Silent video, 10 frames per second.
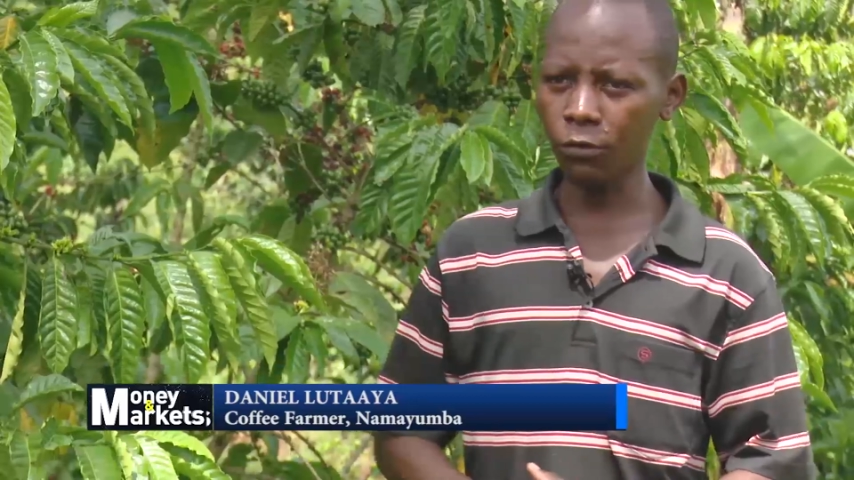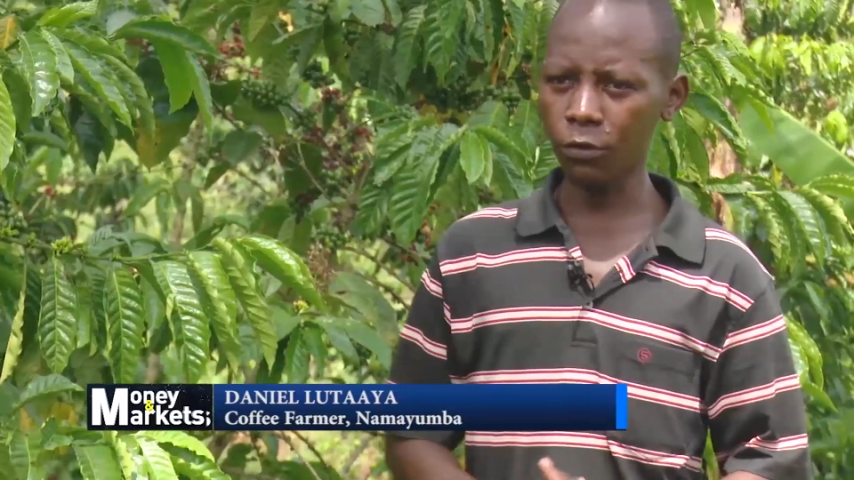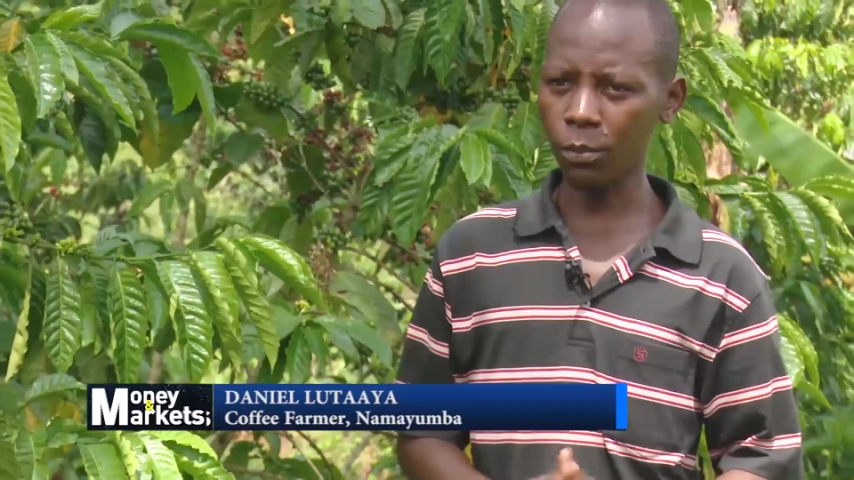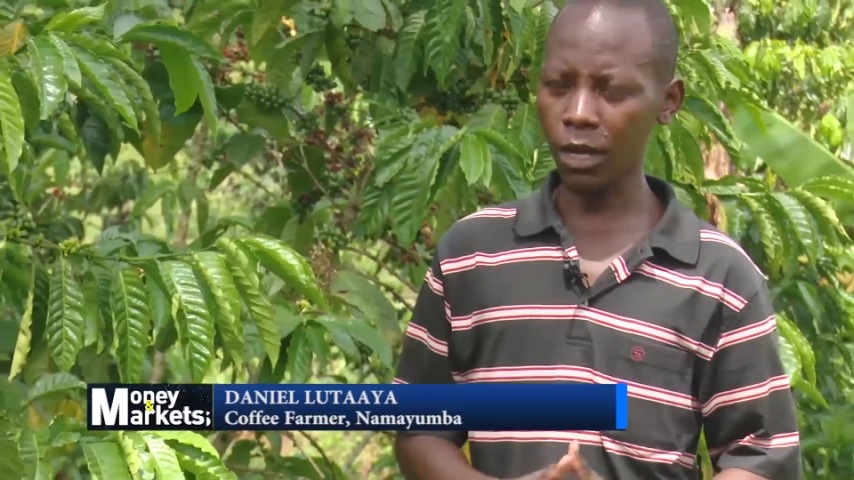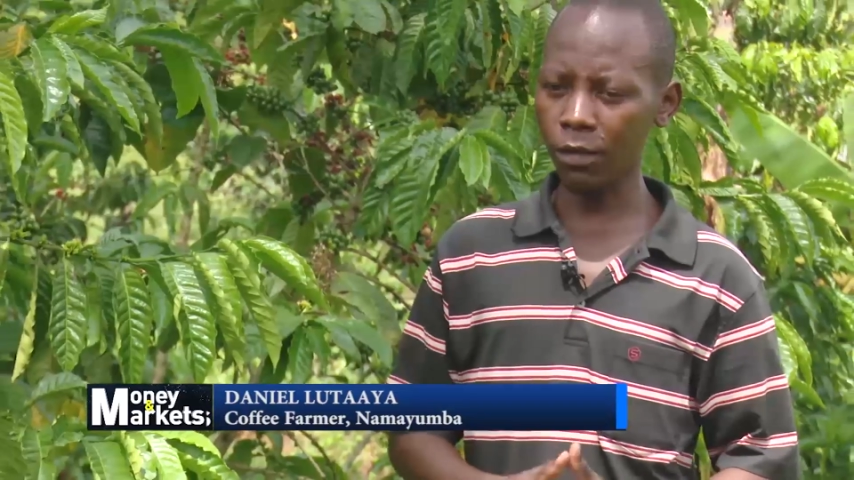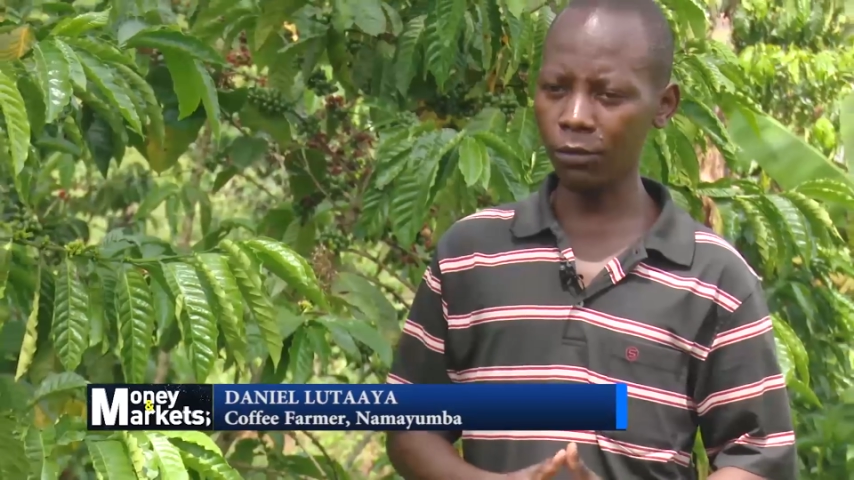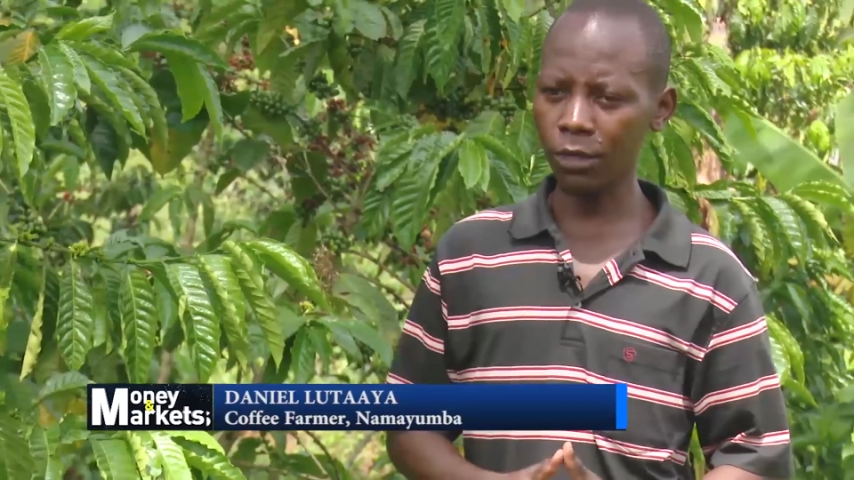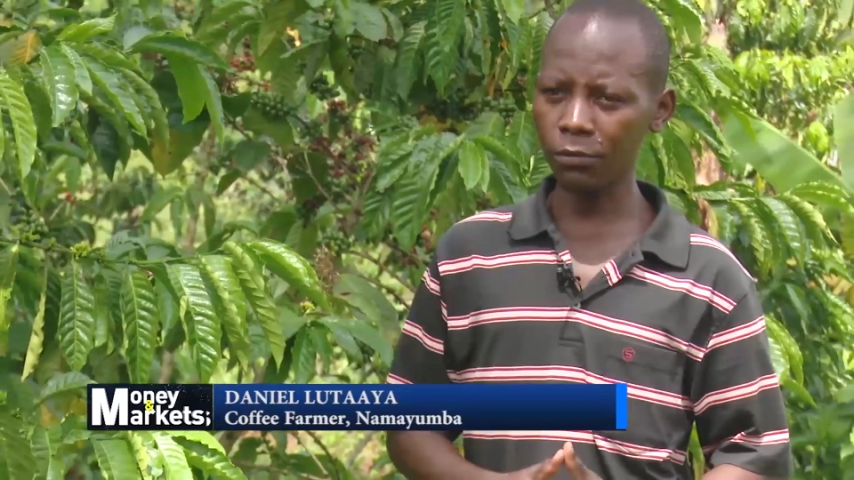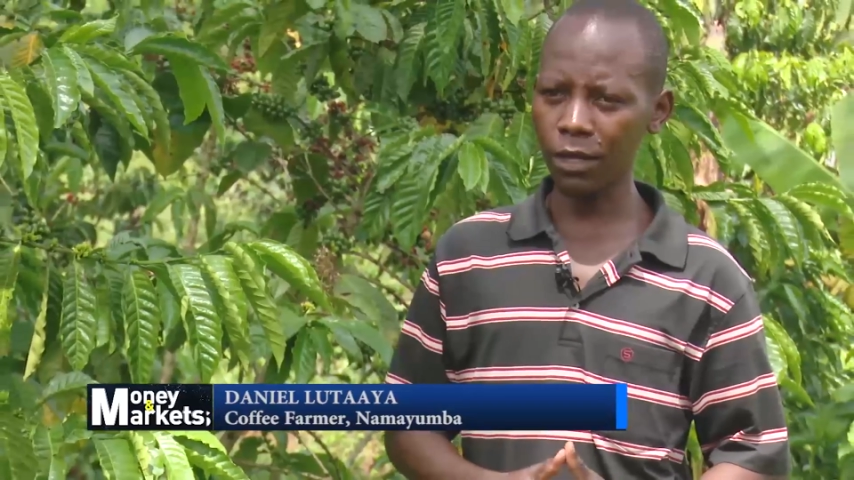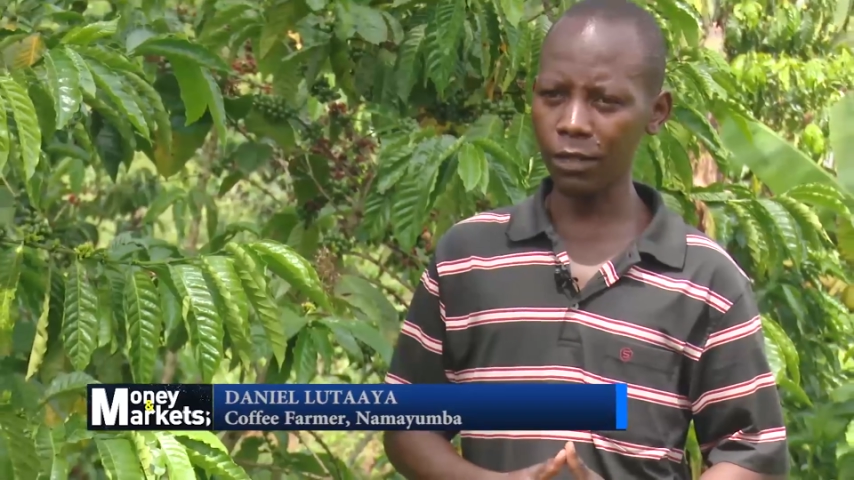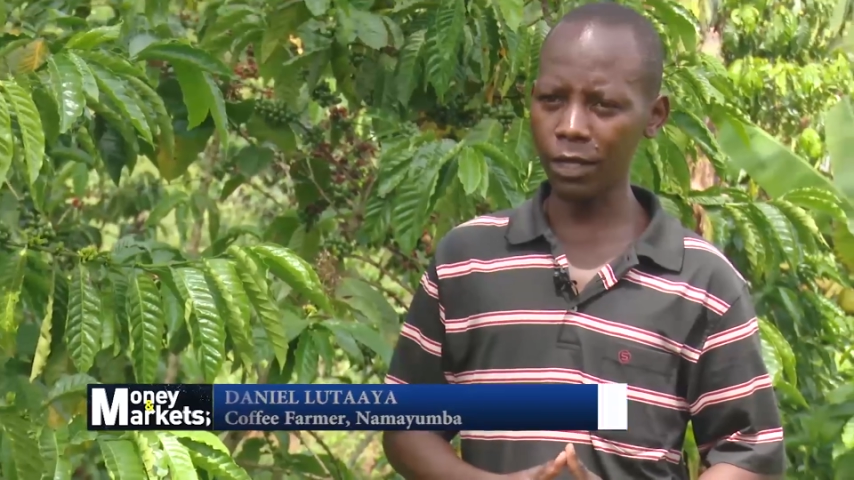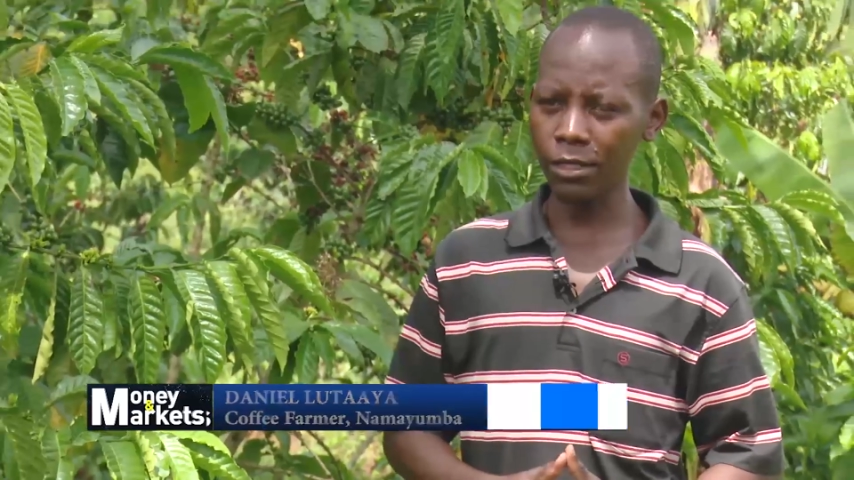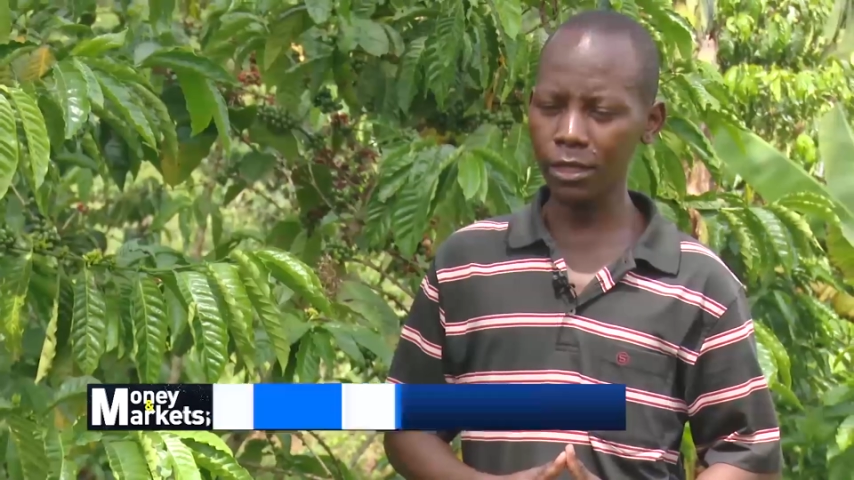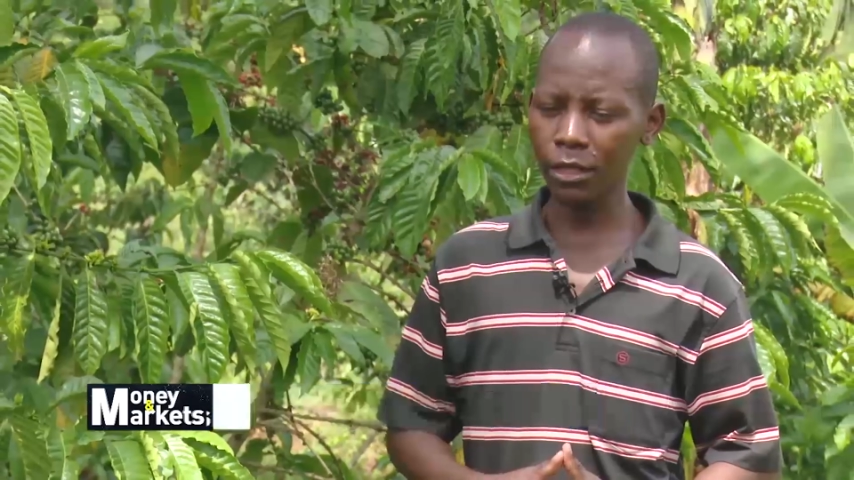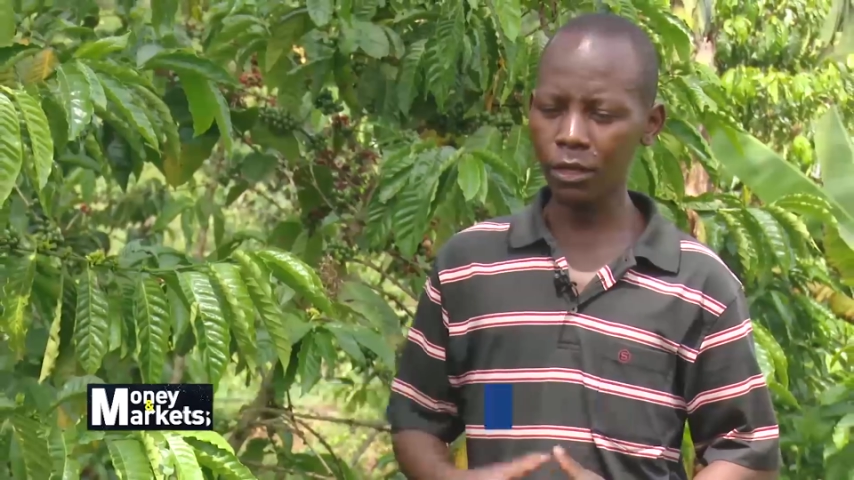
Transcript: from our grandfathers.